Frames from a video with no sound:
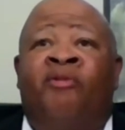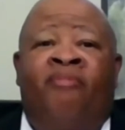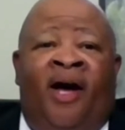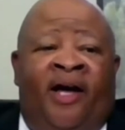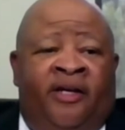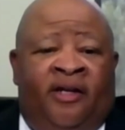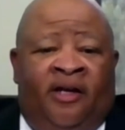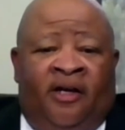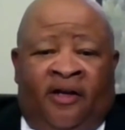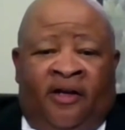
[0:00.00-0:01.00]
I'm
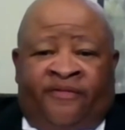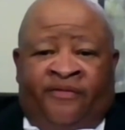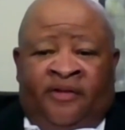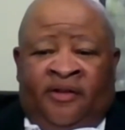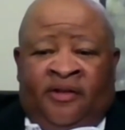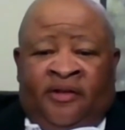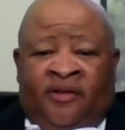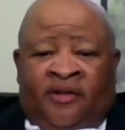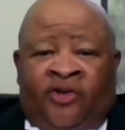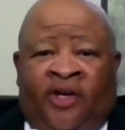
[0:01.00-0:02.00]
reminded of,
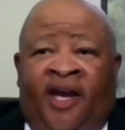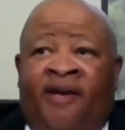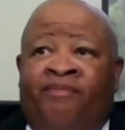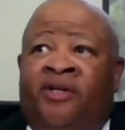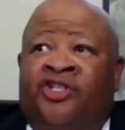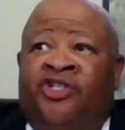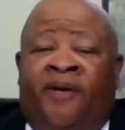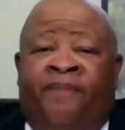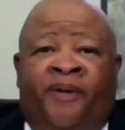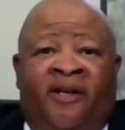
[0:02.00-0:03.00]
you can't be a
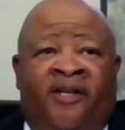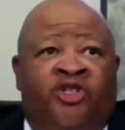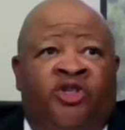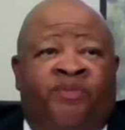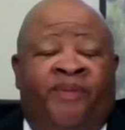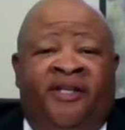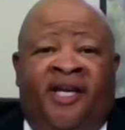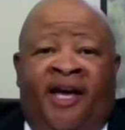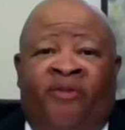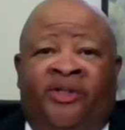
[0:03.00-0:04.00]
shepherd unless you
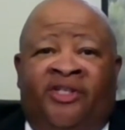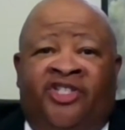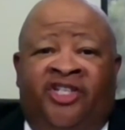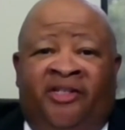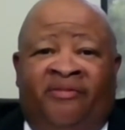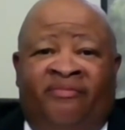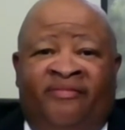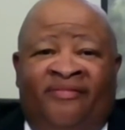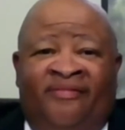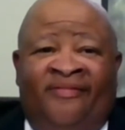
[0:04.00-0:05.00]
spend time with the sheep.
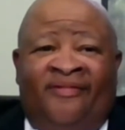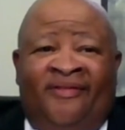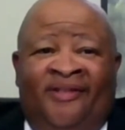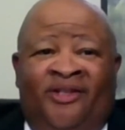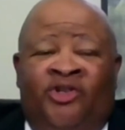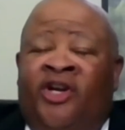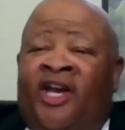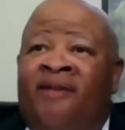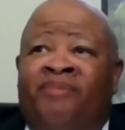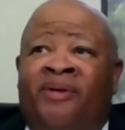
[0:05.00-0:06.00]

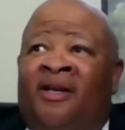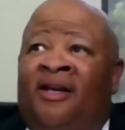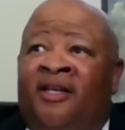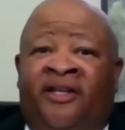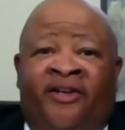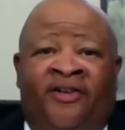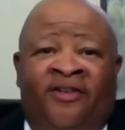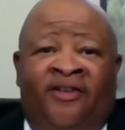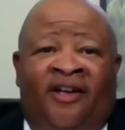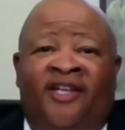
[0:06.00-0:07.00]
You can't be a
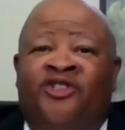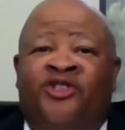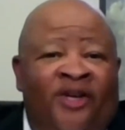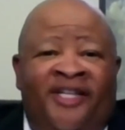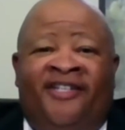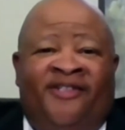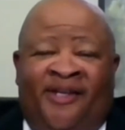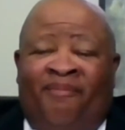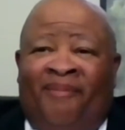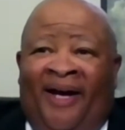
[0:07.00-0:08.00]
leader unless you're
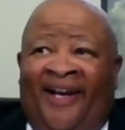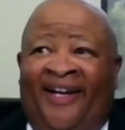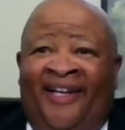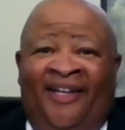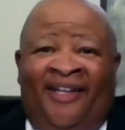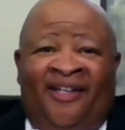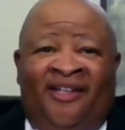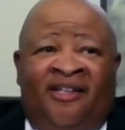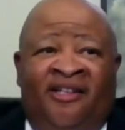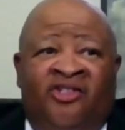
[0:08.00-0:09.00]
leading somebody.
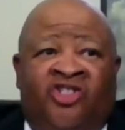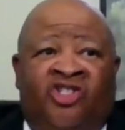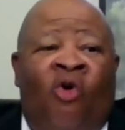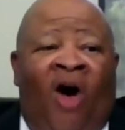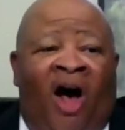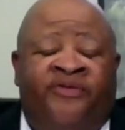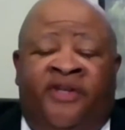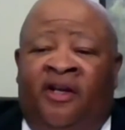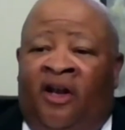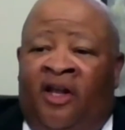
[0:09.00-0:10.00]
So
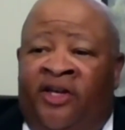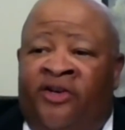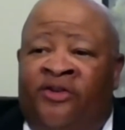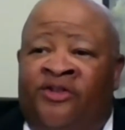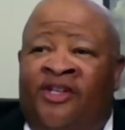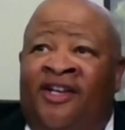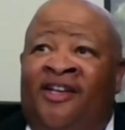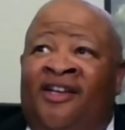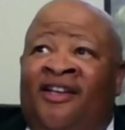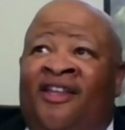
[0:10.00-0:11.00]
often leaders,
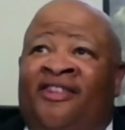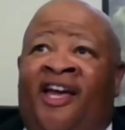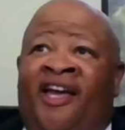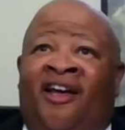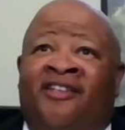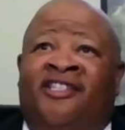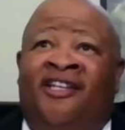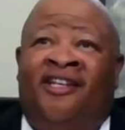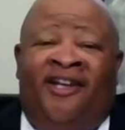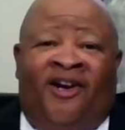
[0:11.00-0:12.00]
they are
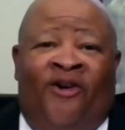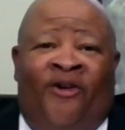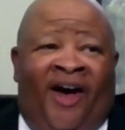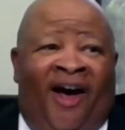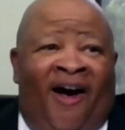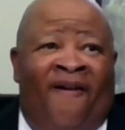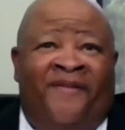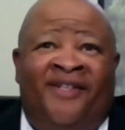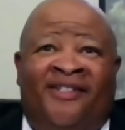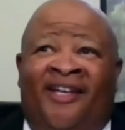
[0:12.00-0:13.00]
sitting in the corner
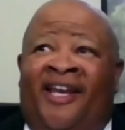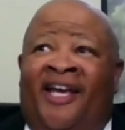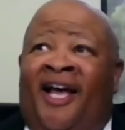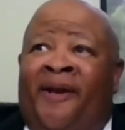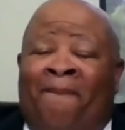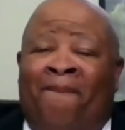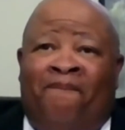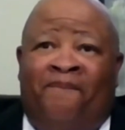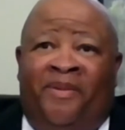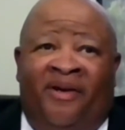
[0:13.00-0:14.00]
office and they have
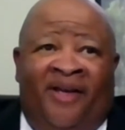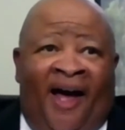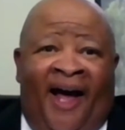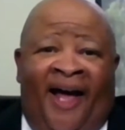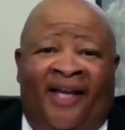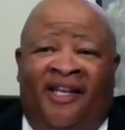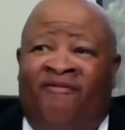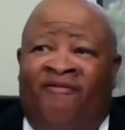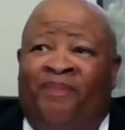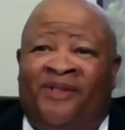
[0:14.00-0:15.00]
the
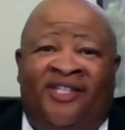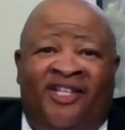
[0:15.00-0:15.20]
highest level